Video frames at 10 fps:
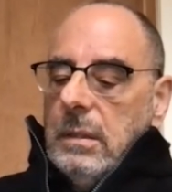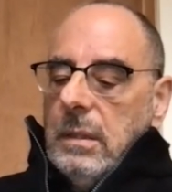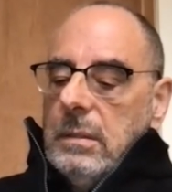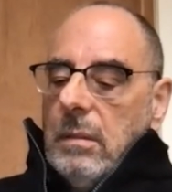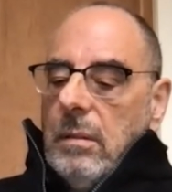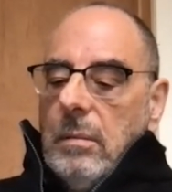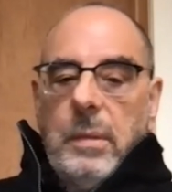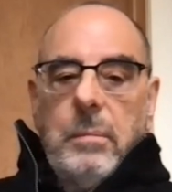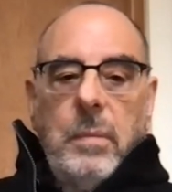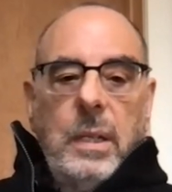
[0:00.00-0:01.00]
It's a little
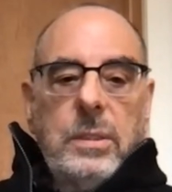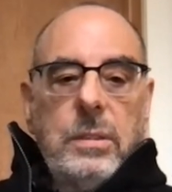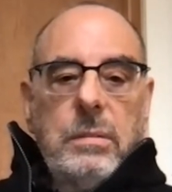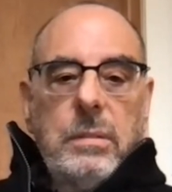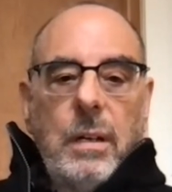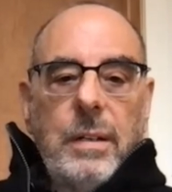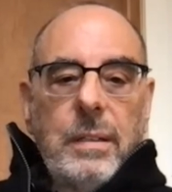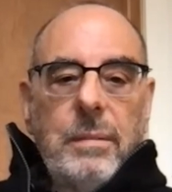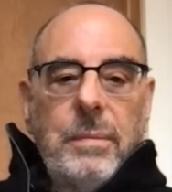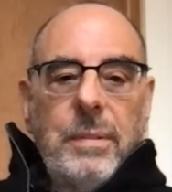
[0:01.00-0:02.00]
bit much.
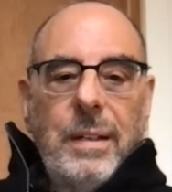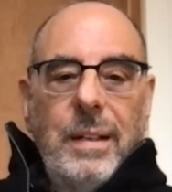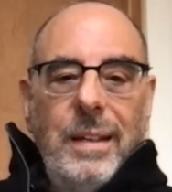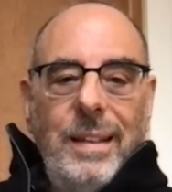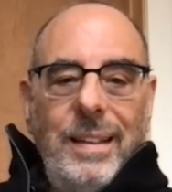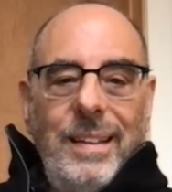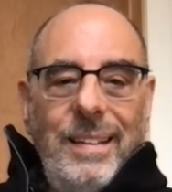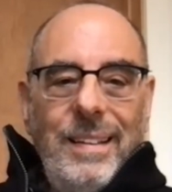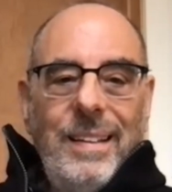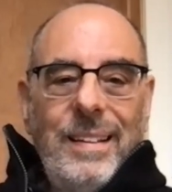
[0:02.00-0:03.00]
Sorry.
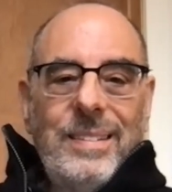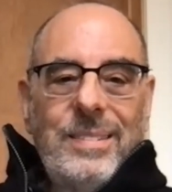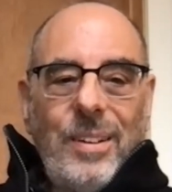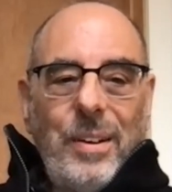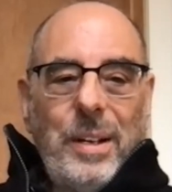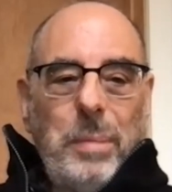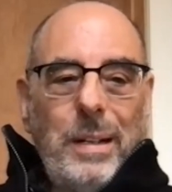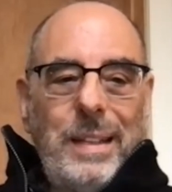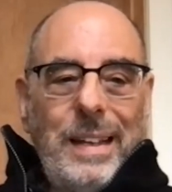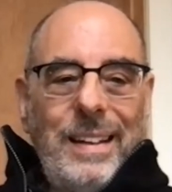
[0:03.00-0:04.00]
Sorry
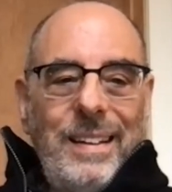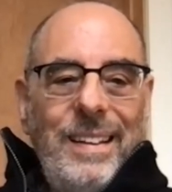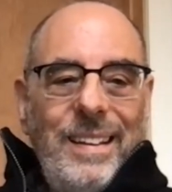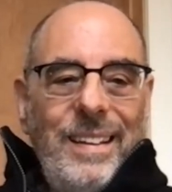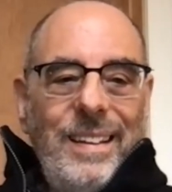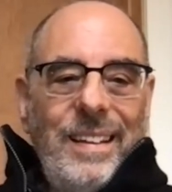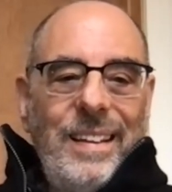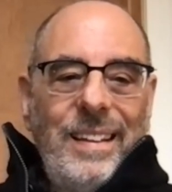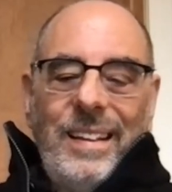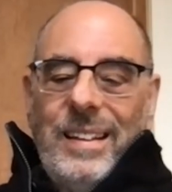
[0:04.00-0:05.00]
about that.
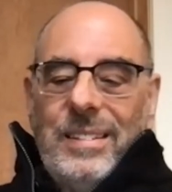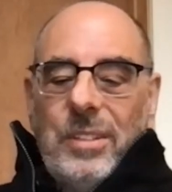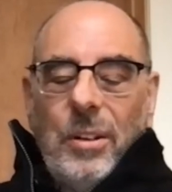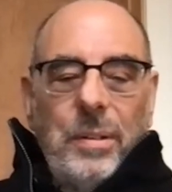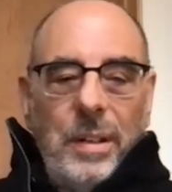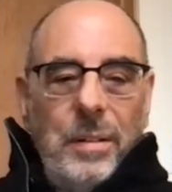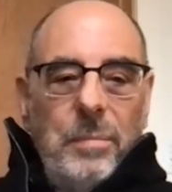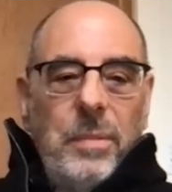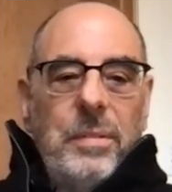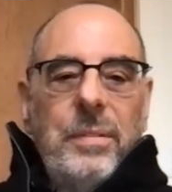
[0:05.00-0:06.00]
So a
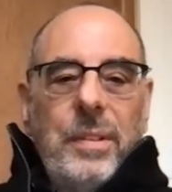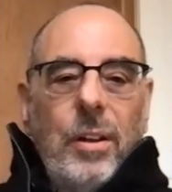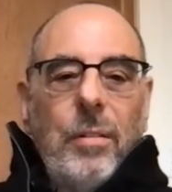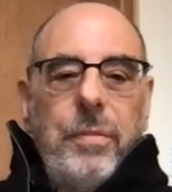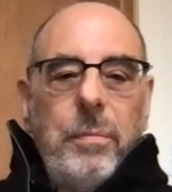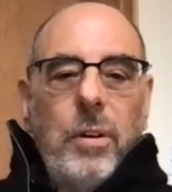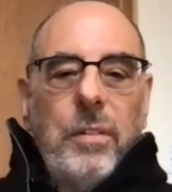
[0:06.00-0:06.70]
little more